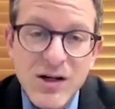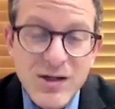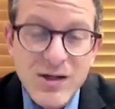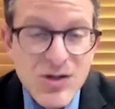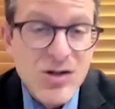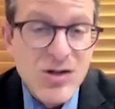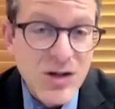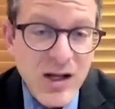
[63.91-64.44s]

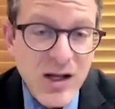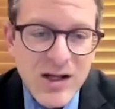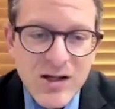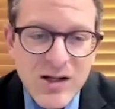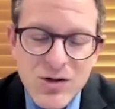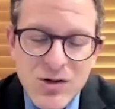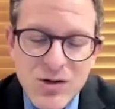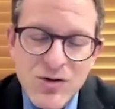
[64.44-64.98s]
condition like
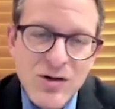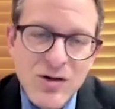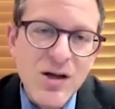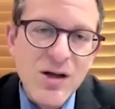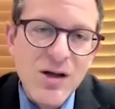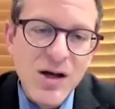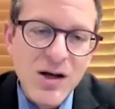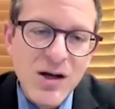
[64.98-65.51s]
a
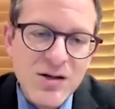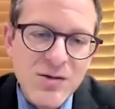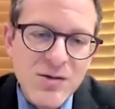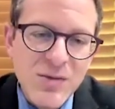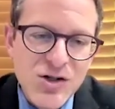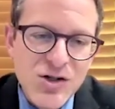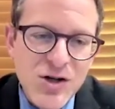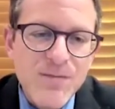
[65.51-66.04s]
certain
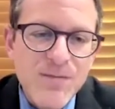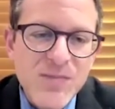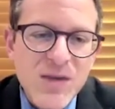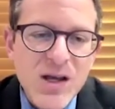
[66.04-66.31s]
dementia.